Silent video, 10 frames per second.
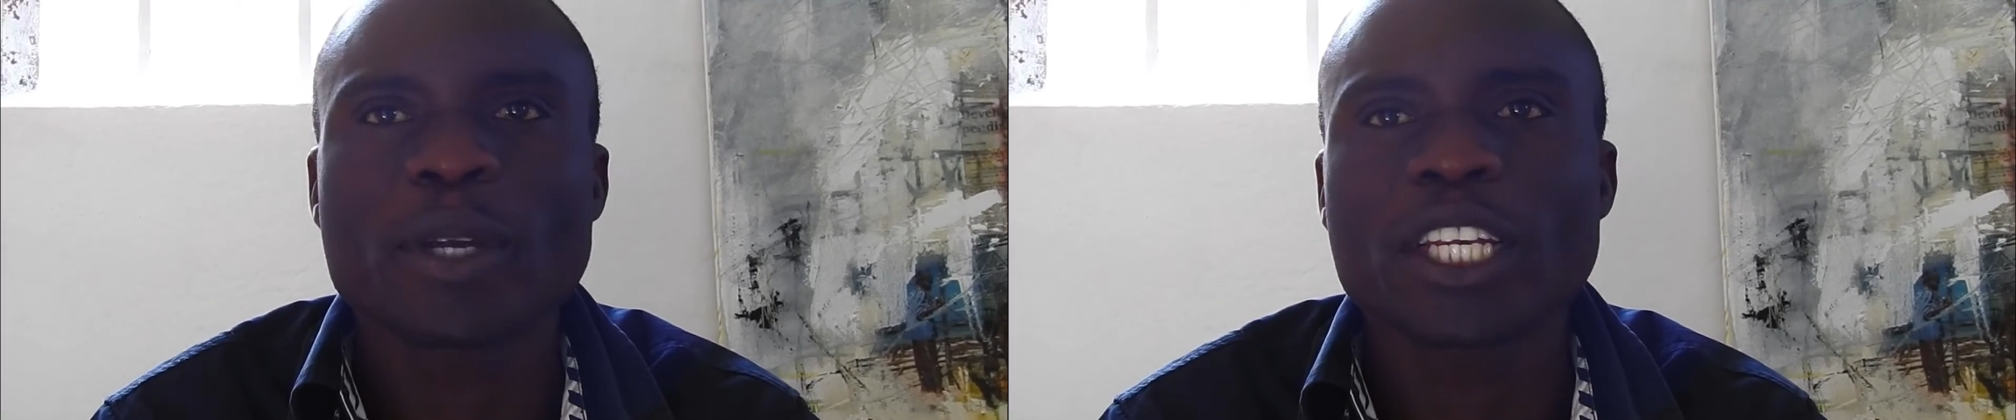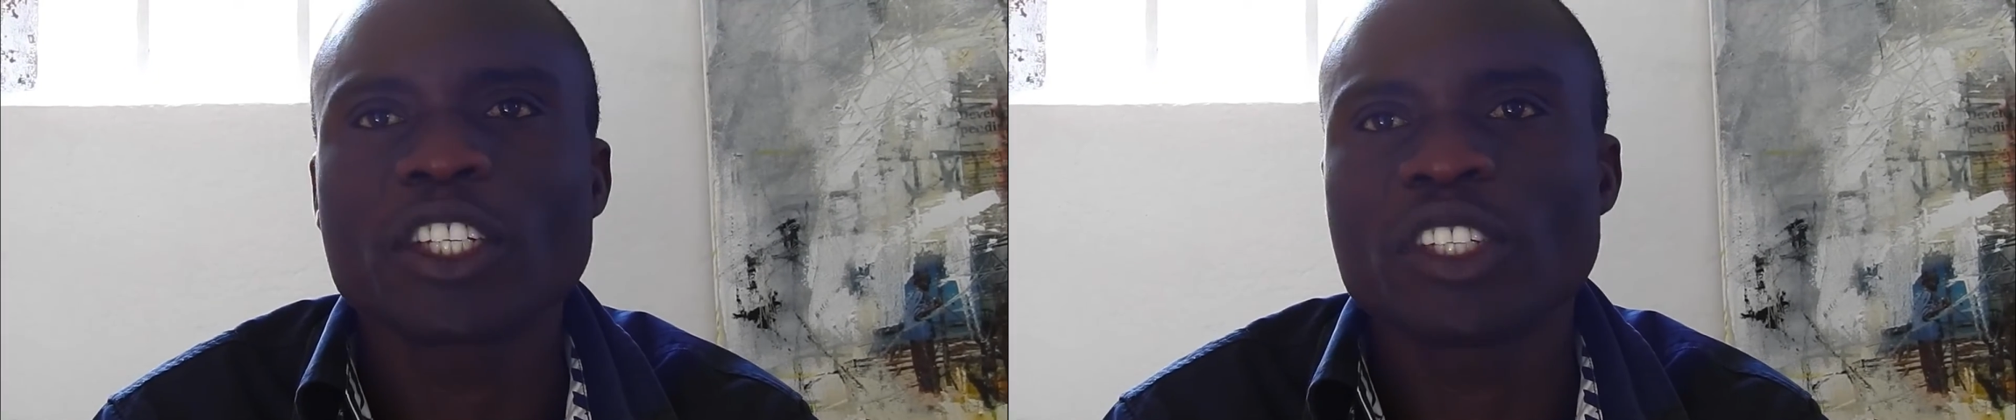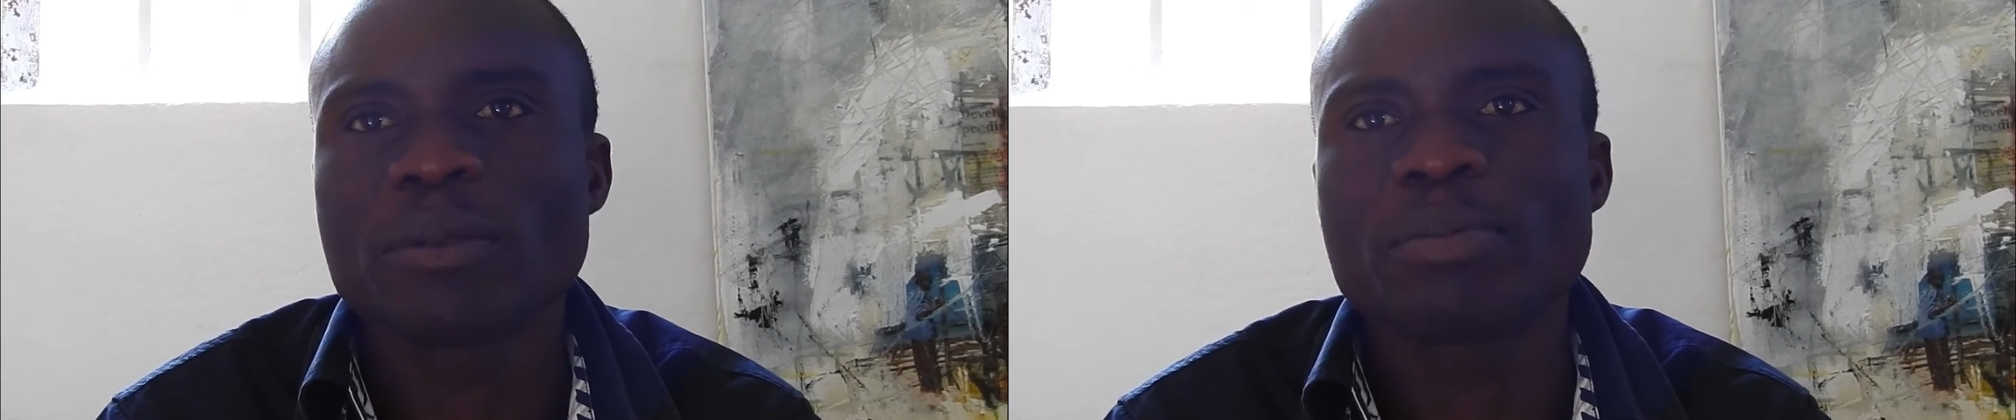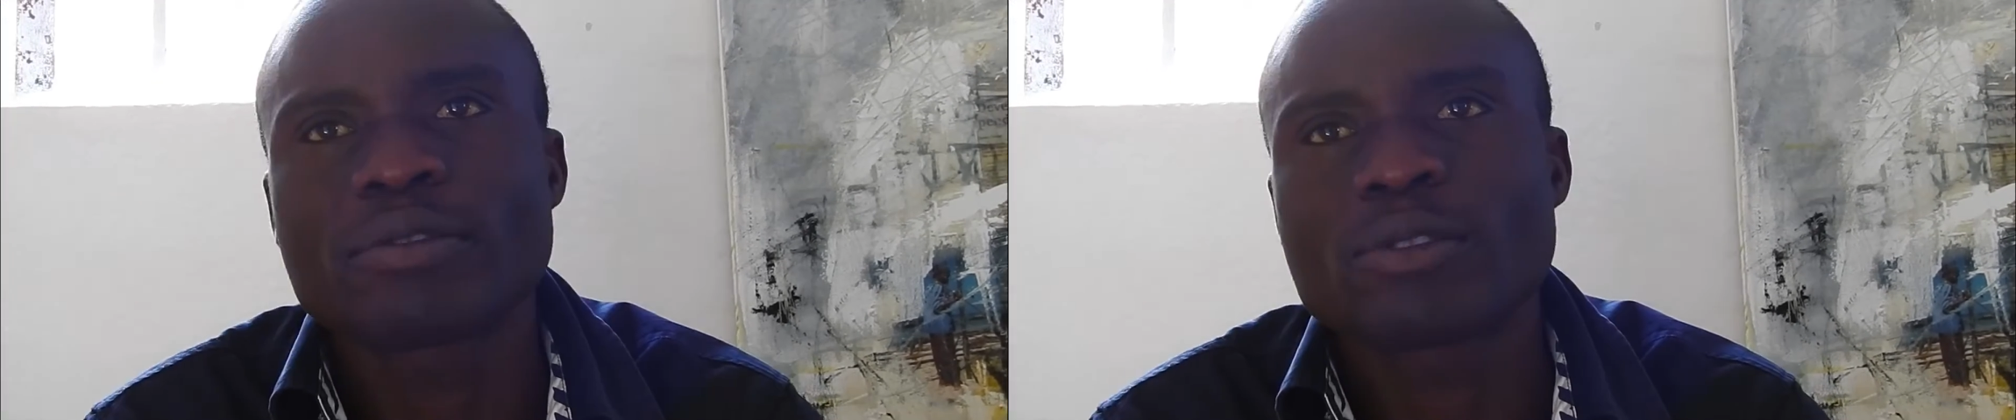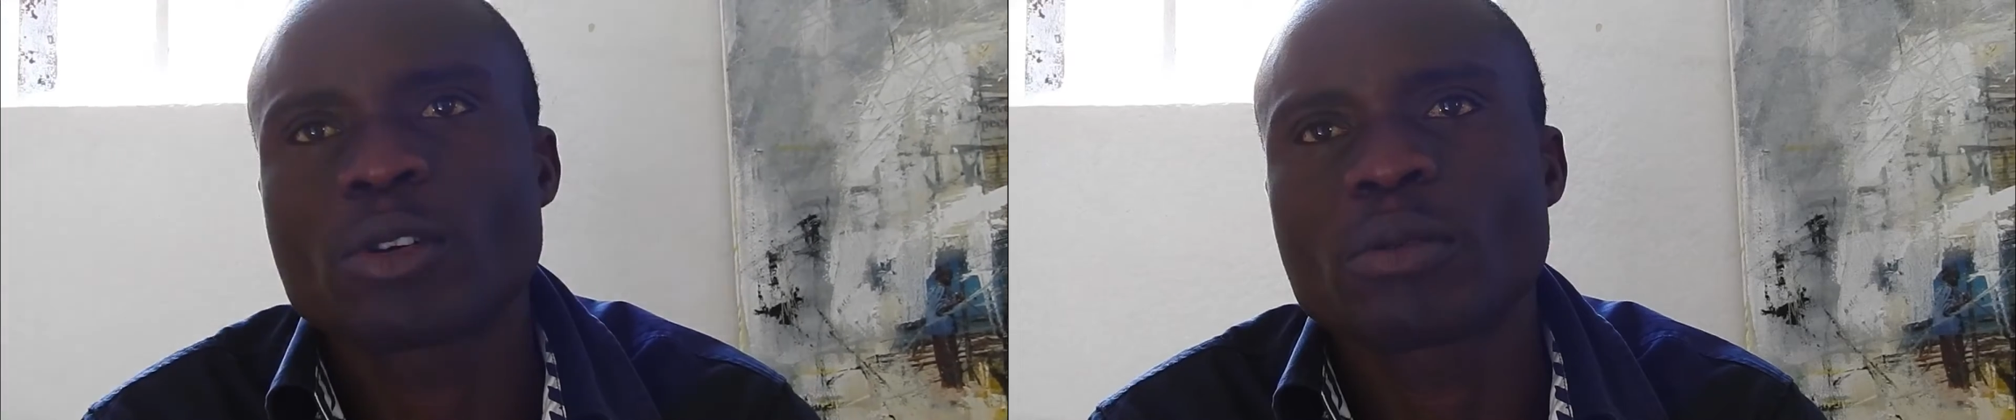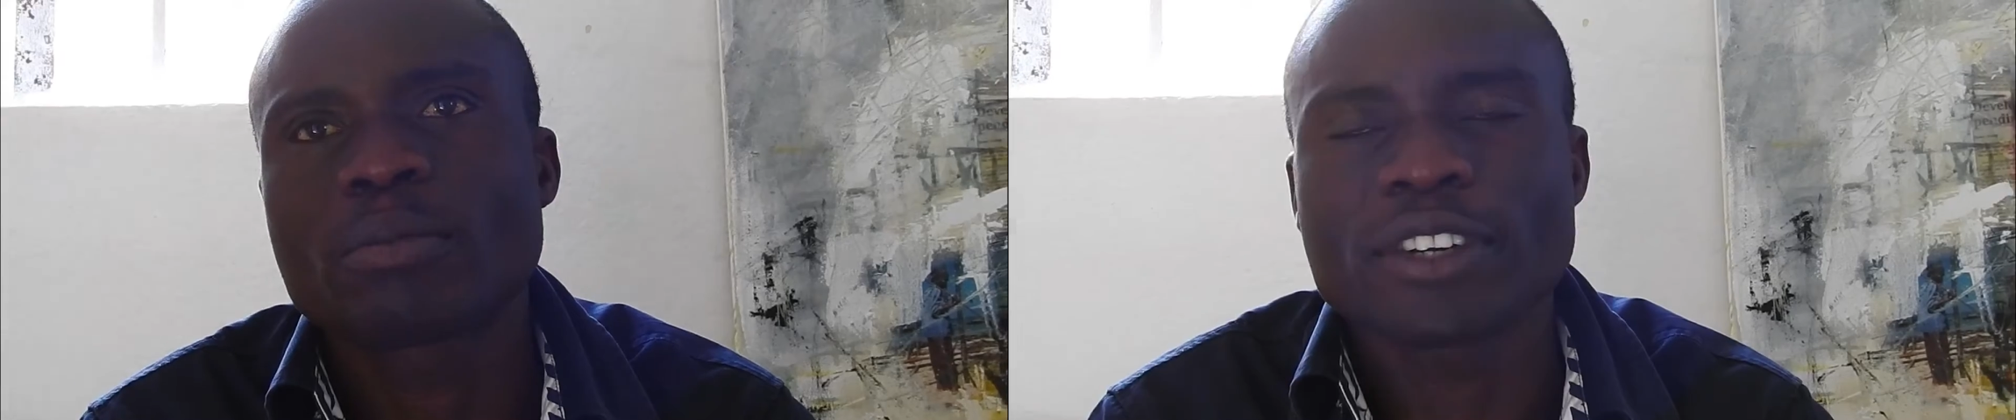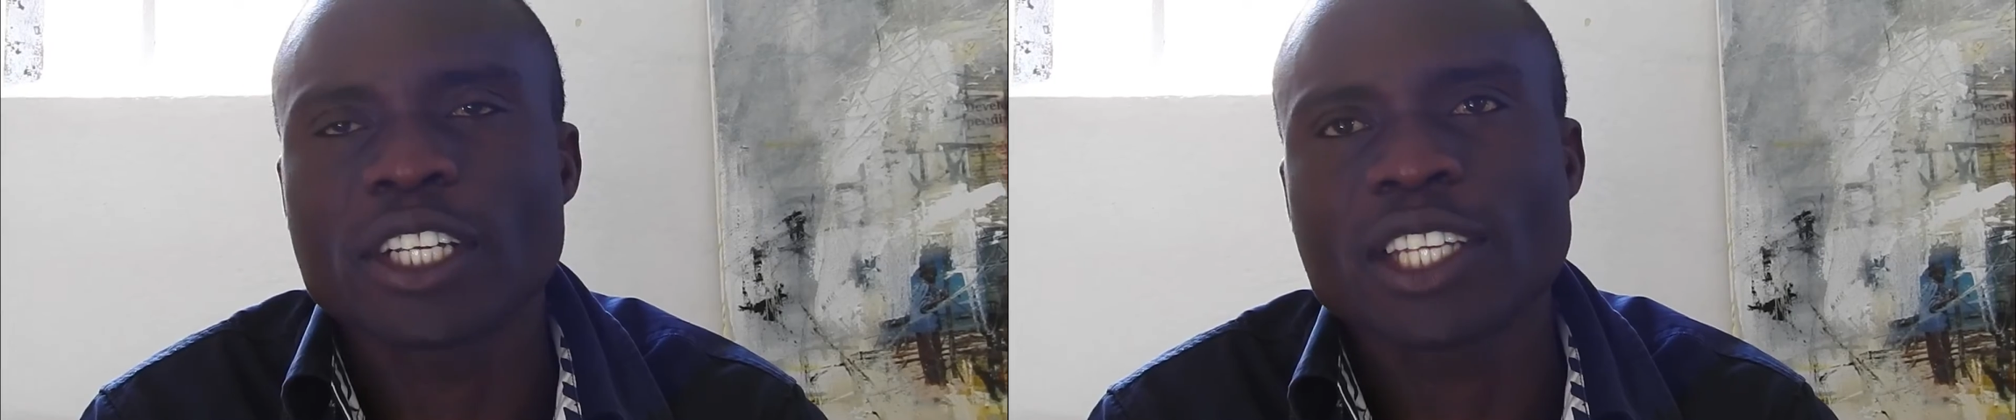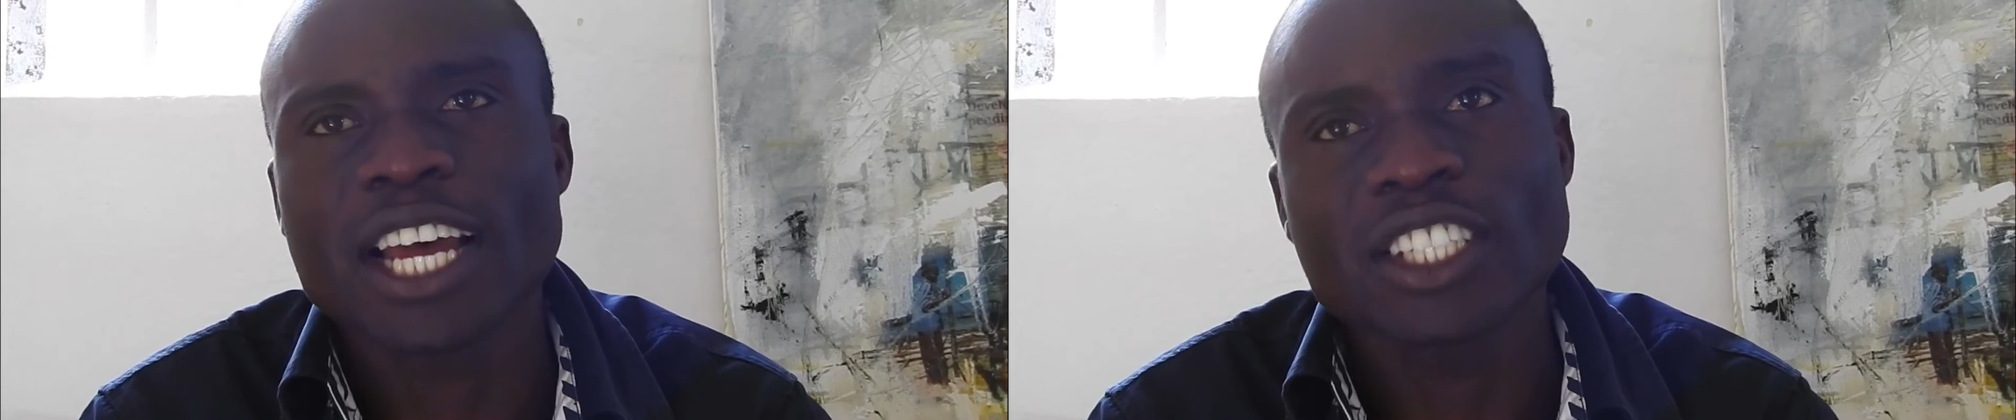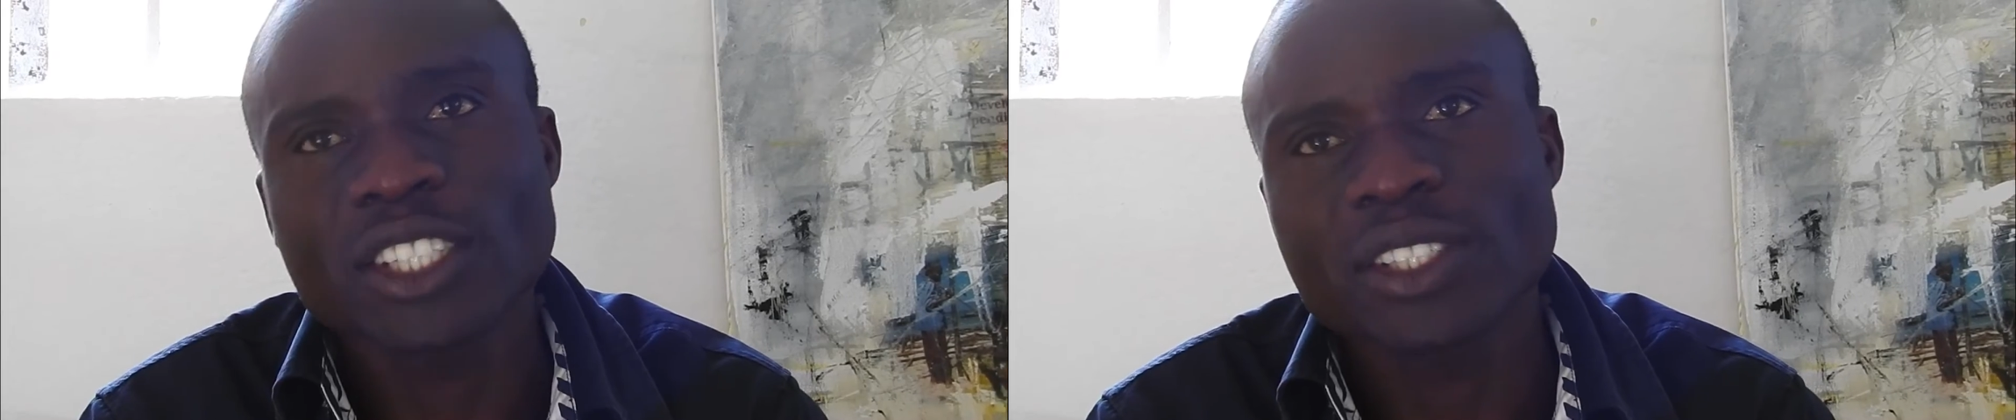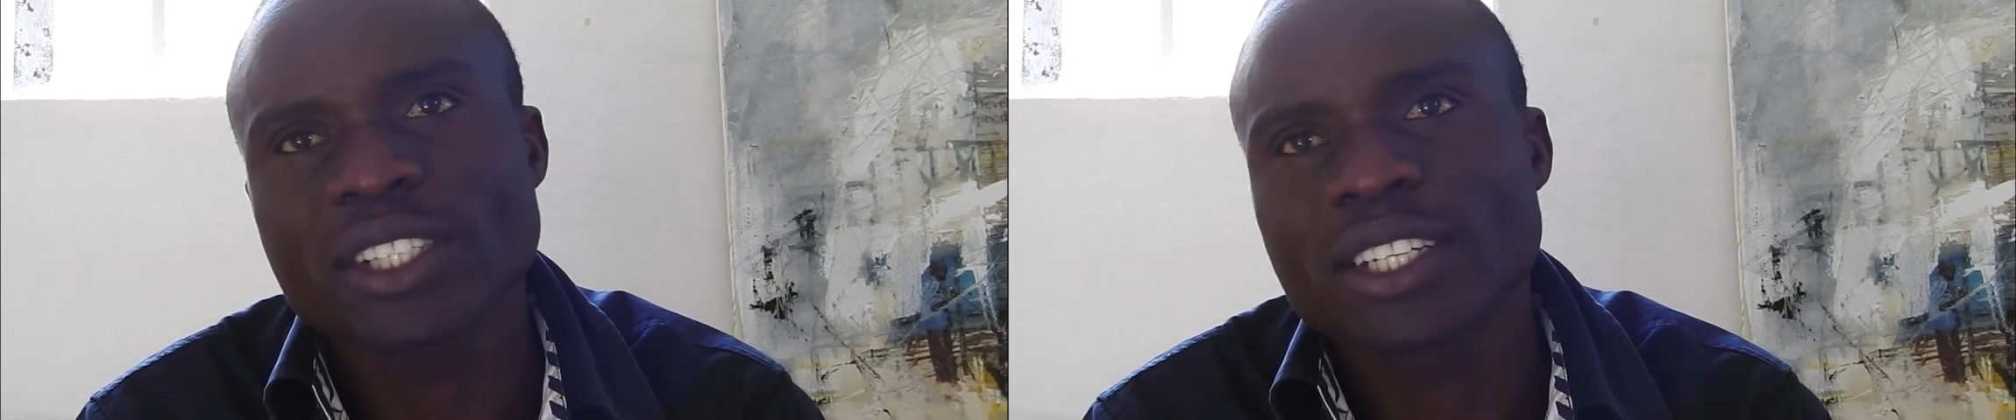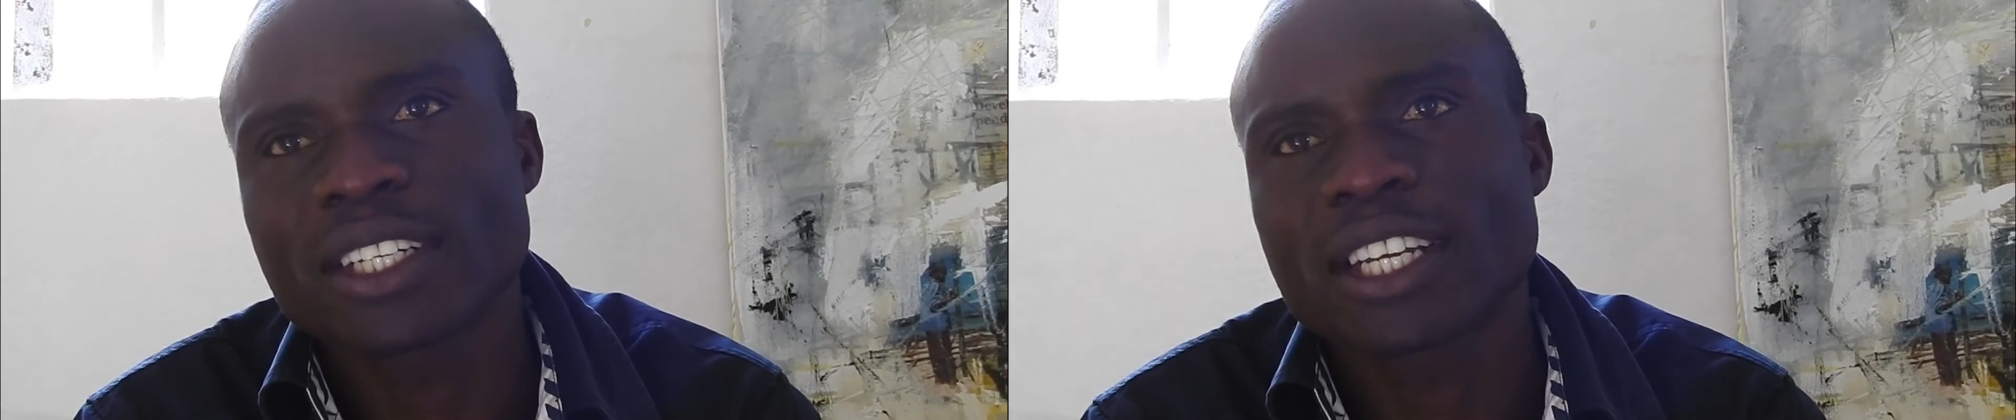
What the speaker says: mentorship from friends, artists.